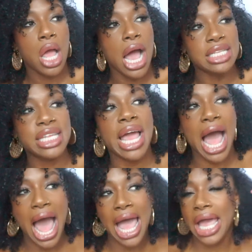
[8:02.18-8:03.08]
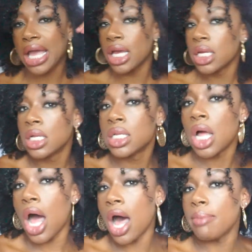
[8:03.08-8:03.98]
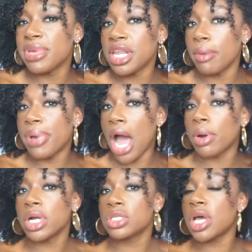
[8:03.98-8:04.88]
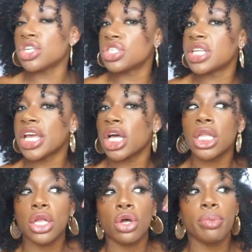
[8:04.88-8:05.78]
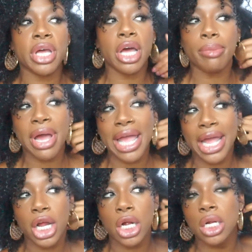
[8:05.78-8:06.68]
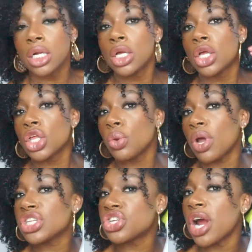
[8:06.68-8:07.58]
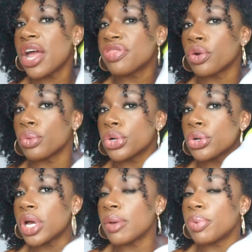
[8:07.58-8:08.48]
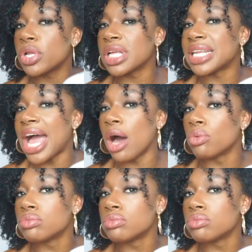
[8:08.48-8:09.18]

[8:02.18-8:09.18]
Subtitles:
I'd say high, medium power. So I just take a little bit of my hair. You want to start at the root and pull it down.